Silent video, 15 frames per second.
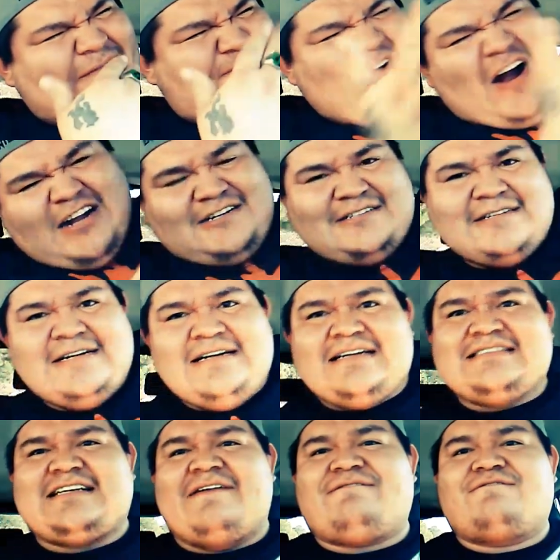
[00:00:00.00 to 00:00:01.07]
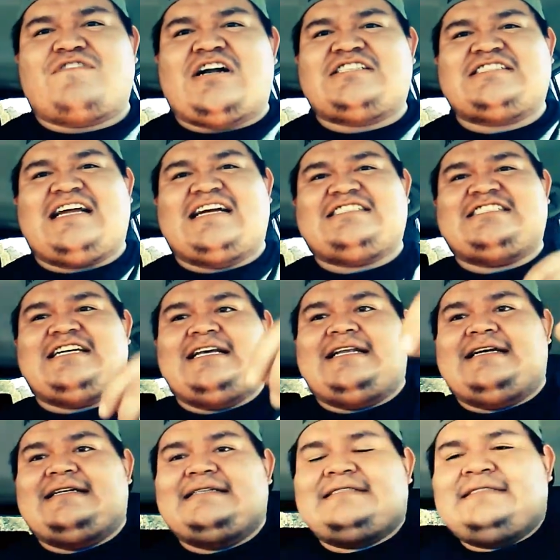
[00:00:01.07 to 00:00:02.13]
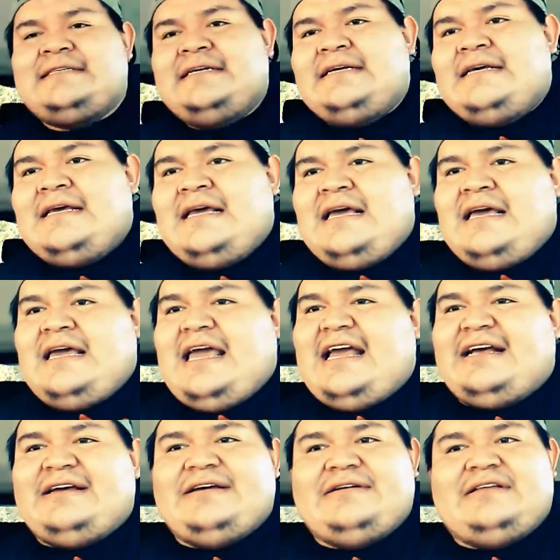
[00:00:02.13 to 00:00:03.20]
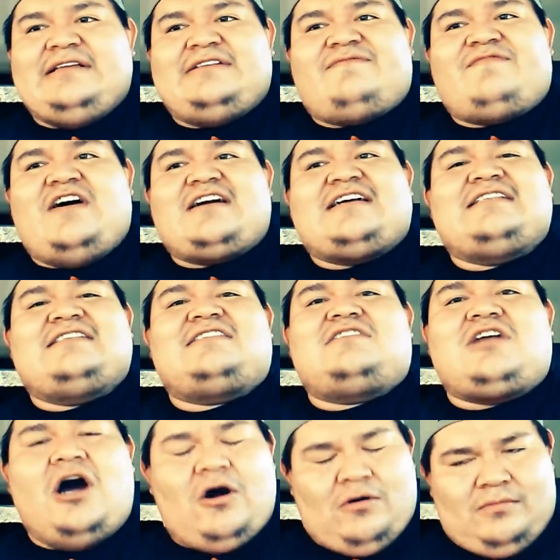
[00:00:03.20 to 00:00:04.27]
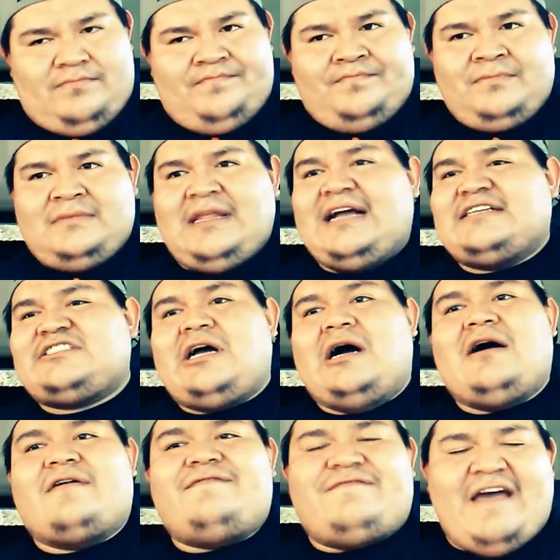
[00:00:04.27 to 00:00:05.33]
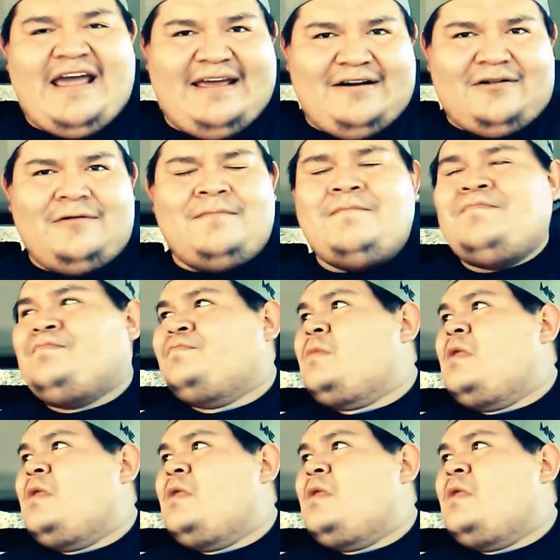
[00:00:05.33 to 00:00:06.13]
motherfucker. That's how fresh that shit is. It fucking dope. Next song, Fatal.